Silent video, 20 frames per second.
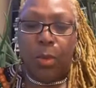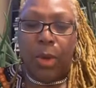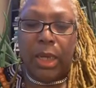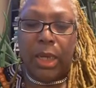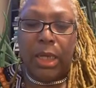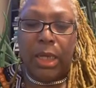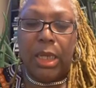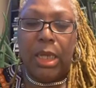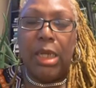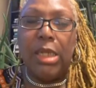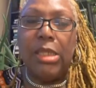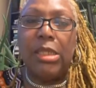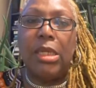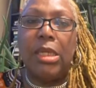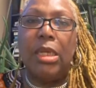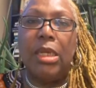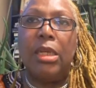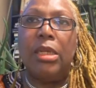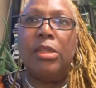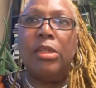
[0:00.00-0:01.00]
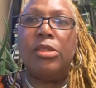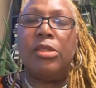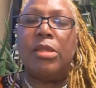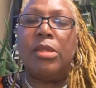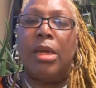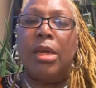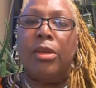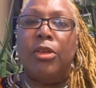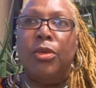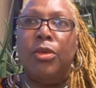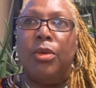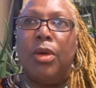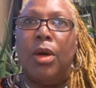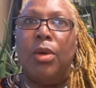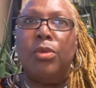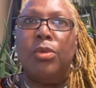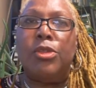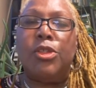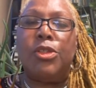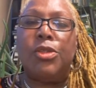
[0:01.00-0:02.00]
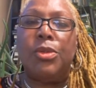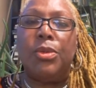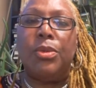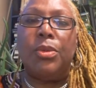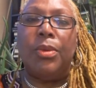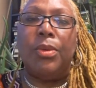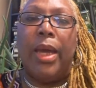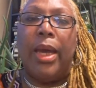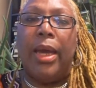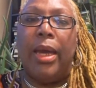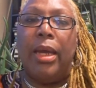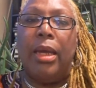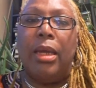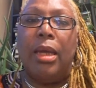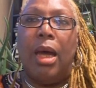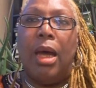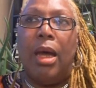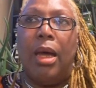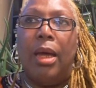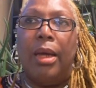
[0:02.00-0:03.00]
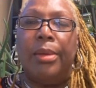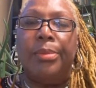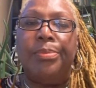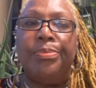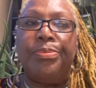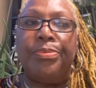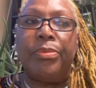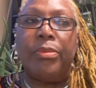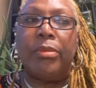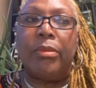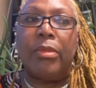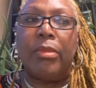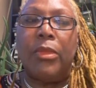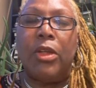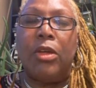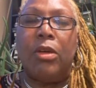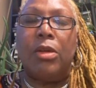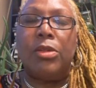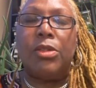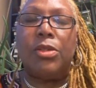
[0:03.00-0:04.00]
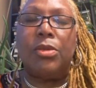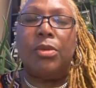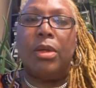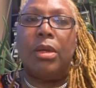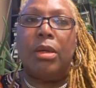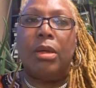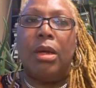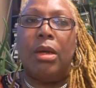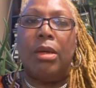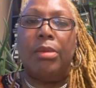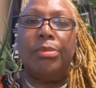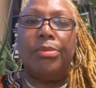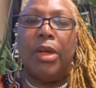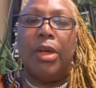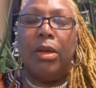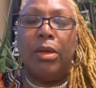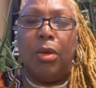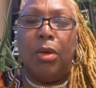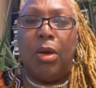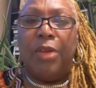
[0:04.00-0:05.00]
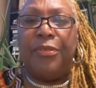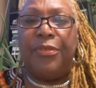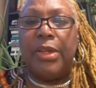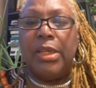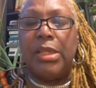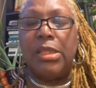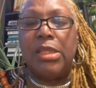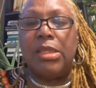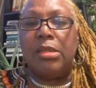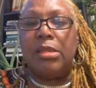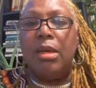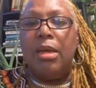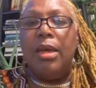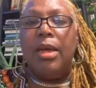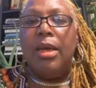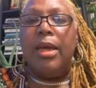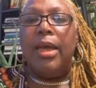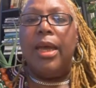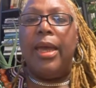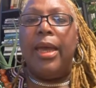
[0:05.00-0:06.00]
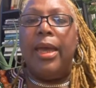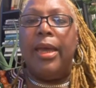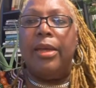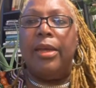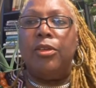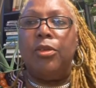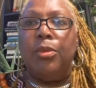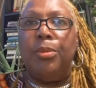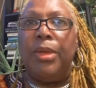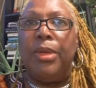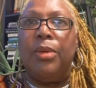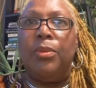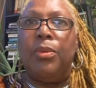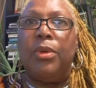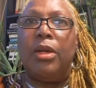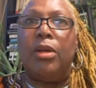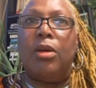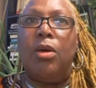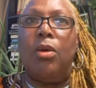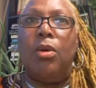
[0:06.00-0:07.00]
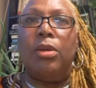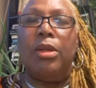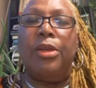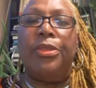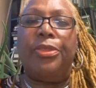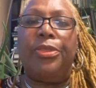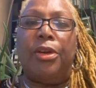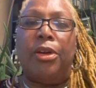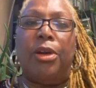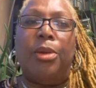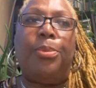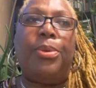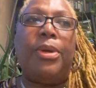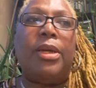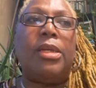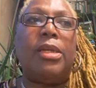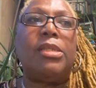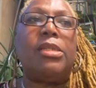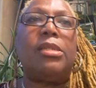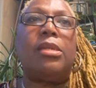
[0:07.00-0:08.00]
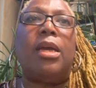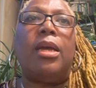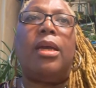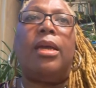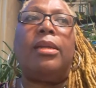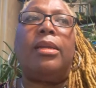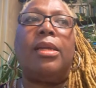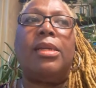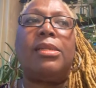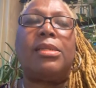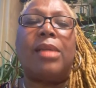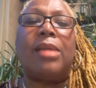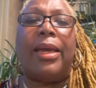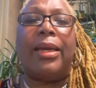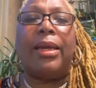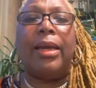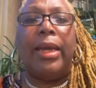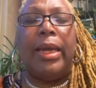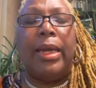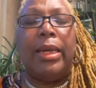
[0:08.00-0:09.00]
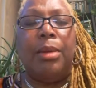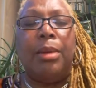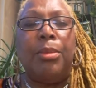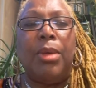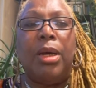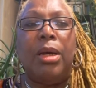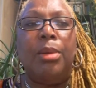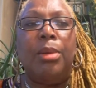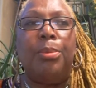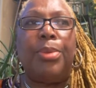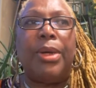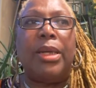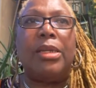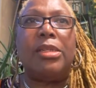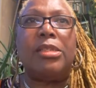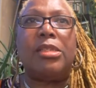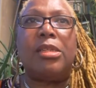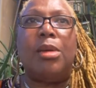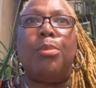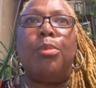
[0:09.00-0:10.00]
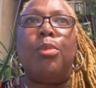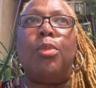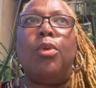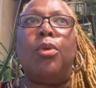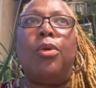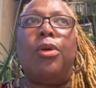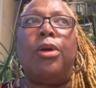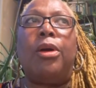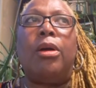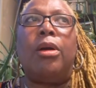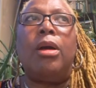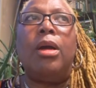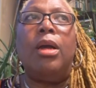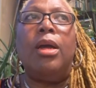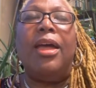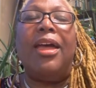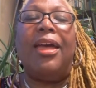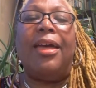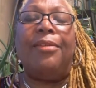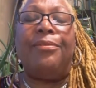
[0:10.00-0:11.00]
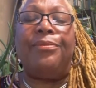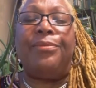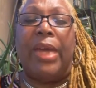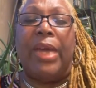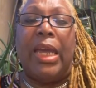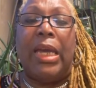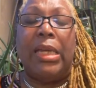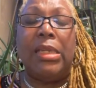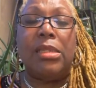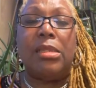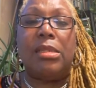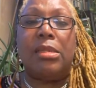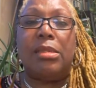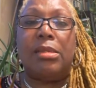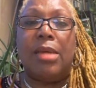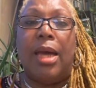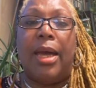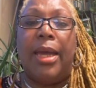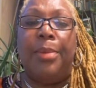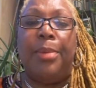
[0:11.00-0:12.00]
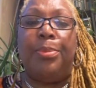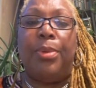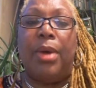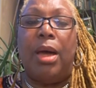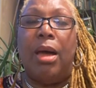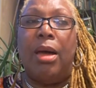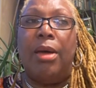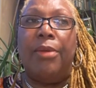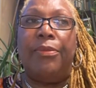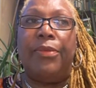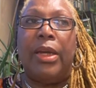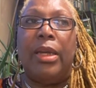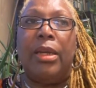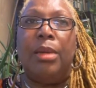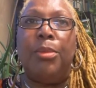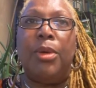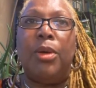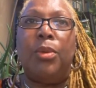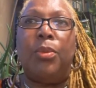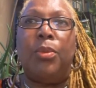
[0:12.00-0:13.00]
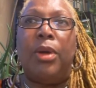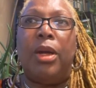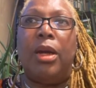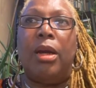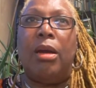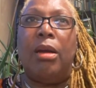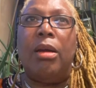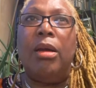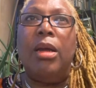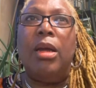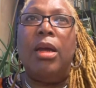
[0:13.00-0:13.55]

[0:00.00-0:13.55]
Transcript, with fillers: what it is is that you go to a um, go to a, a an office and you meet with a colon therapist, and it's like an enema, but it's a more advanced type of enema where